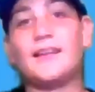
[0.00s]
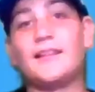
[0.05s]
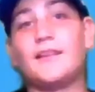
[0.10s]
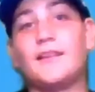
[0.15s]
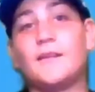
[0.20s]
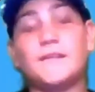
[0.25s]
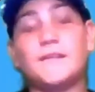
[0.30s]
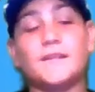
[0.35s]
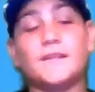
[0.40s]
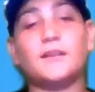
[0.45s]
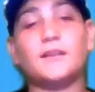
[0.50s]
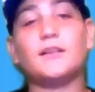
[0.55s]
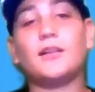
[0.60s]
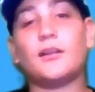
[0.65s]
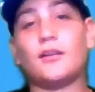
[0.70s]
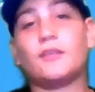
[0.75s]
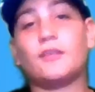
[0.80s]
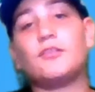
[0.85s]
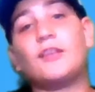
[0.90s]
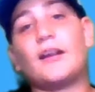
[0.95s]
there's still a
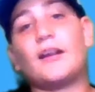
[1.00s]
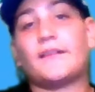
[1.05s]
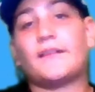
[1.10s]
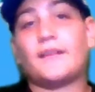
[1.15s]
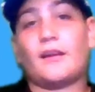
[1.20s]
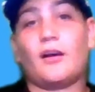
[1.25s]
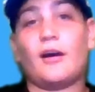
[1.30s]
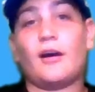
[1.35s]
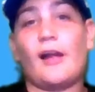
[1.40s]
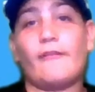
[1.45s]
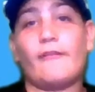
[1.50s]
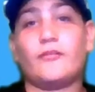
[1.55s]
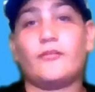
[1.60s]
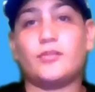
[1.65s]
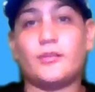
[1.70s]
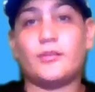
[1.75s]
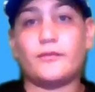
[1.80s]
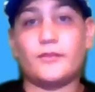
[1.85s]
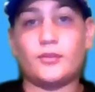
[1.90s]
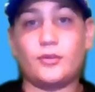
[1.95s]
lot of tracks that I
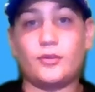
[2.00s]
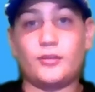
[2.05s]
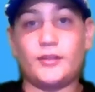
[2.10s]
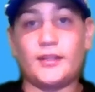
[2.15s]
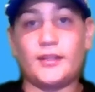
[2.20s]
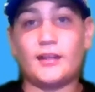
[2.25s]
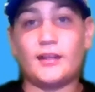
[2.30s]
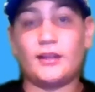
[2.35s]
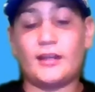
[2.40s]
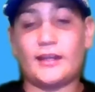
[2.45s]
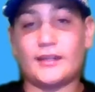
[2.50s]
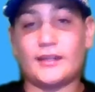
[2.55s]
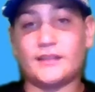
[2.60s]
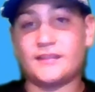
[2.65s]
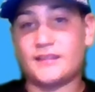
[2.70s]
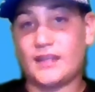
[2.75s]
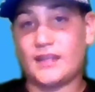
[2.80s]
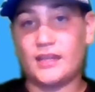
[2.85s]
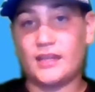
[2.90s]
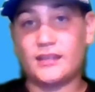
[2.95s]
haven't driven on yet, like
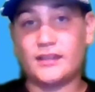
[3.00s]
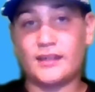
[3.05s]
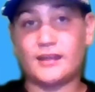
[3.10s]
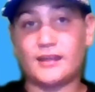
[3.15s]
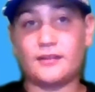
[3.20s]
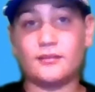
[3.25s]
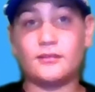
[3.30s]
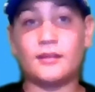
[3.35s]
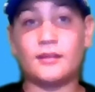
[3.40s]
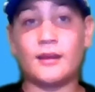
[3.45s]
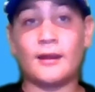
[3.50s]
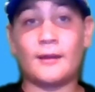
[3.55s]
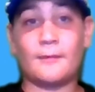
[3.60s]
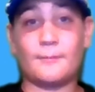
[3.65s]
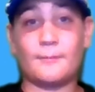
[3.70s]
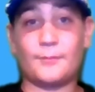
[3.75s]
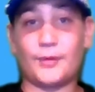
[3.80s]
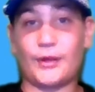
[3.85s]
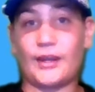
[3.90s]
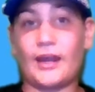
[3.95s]
Sandown,
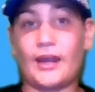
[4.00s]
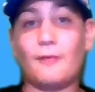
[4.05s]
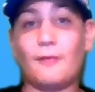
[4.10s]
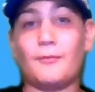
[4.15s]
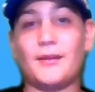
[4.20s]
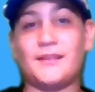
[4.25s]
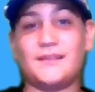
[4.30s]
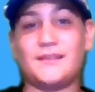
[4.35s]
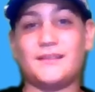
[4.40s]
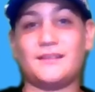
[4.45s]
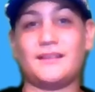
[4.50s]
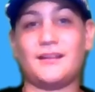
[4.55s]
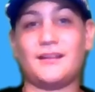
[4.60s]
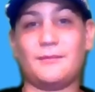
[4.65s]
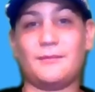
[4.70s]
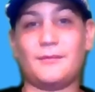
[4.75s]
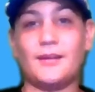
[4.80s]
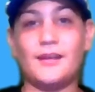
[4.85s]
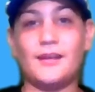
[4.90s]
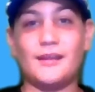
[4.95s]
but I can't wait till
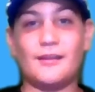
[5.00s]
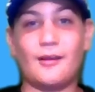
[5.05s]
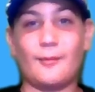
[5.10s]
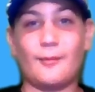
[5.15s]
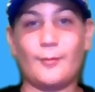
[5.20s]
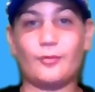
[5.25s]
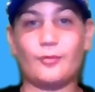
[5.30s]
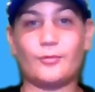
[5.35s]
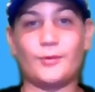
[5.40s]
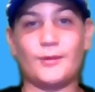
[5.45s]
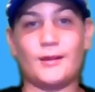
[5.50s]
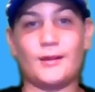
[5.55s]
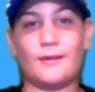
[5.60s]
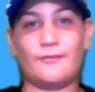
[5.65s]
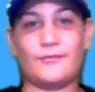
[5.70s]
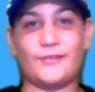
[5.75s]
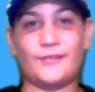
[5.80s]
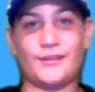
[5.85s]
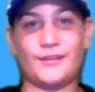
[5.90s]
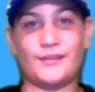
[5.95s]
I'm old
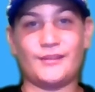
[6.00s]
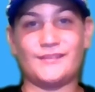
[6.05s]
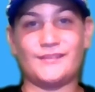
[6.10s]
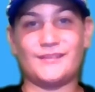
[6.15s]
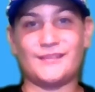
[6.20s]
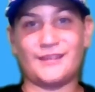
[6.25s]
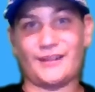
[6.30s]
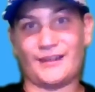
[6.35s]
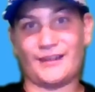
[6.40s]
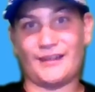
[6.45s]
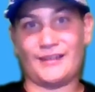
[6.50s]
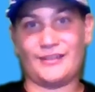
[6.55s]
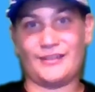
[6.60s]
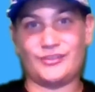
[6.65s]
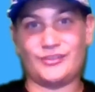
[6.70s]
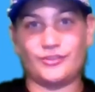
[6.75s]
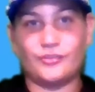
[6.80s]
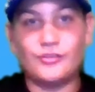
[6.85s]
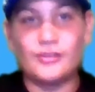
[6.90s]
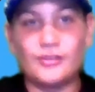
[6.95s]
enough, it's like in
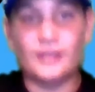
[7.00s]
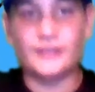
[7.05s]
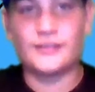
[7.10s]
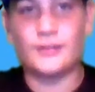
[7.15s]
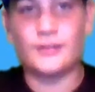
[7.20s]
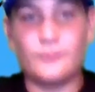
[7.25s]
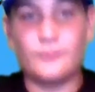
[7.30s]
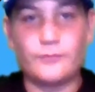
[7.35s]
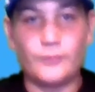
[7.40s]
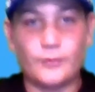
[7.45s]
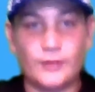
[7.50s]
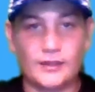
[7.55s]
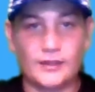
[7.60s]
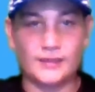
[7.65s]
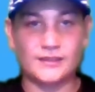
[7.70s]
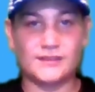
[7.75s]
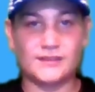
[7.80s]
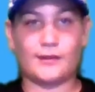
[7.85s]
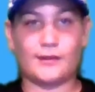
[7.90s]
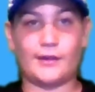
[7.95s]
June I turn
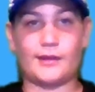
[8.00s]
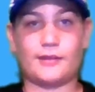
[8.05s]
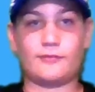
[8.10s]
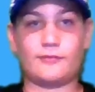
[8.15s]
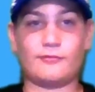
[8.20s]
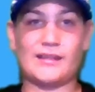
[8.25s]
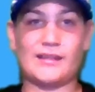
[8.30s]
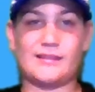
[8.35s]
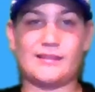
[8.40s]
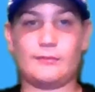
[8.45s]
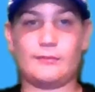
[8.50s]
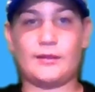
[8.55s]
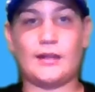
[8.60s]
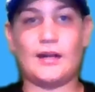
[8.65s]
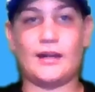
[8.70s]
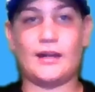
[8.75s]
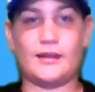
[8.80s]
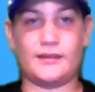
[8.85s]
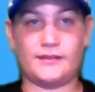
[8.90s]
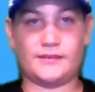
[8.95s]
14, so I can race some
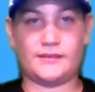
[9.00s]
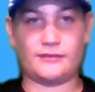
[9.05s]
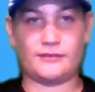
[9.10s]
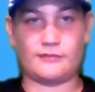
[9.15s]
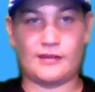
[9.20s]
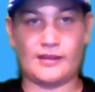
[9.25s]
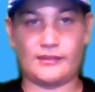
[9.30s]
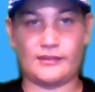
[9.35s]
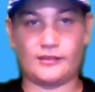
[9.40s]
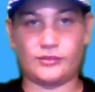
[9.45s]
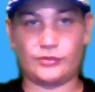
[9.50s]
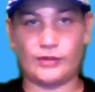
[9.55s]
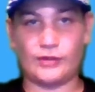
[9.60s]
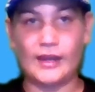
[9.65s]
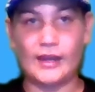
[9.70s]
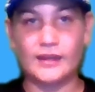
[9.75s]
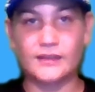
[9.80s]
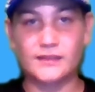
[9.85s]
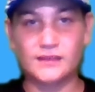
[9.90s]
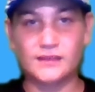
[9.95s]
cars around the
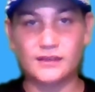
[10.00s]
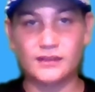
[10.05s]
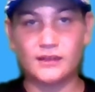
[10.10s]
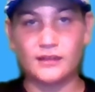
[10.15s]
tracks.